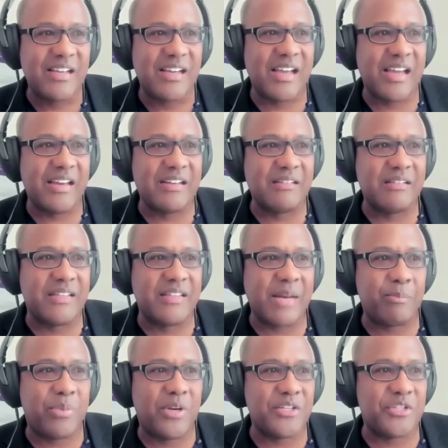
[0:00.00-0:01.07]
and
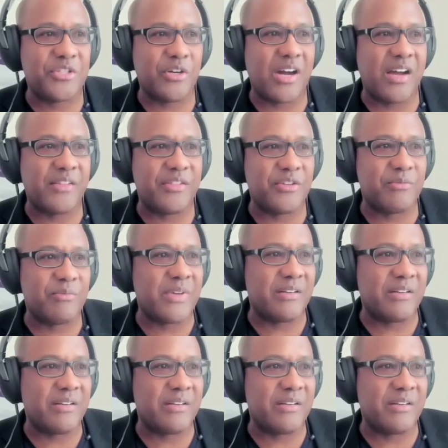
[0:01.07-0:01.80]
that plus your other